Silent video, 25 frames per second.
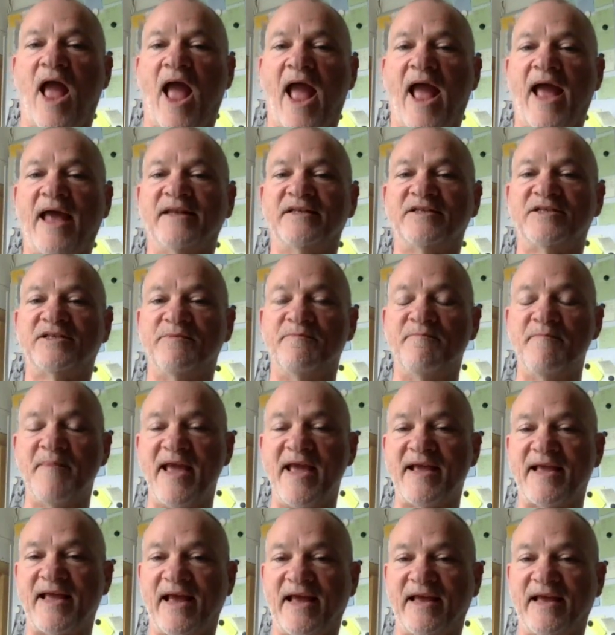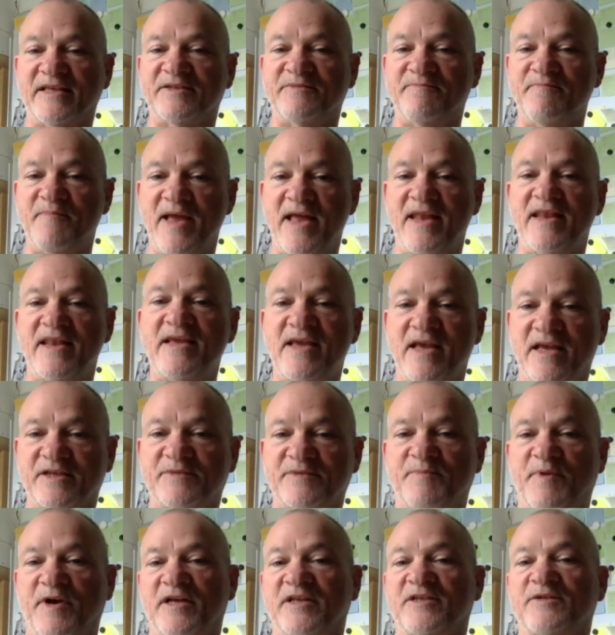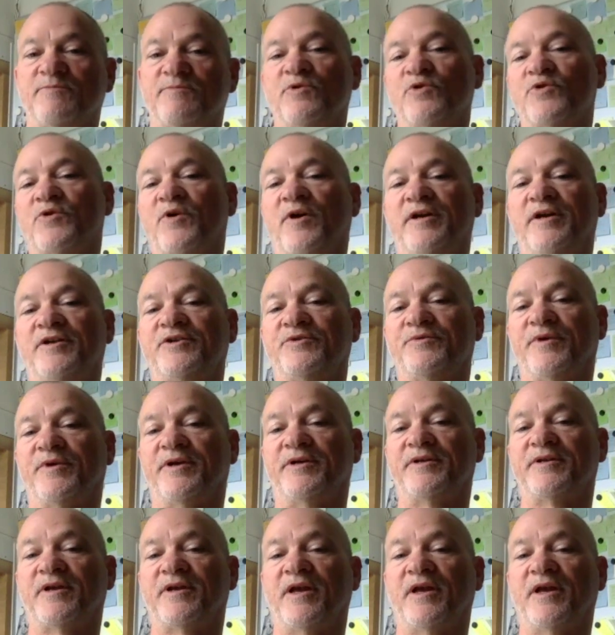and to make as many as possible graduate.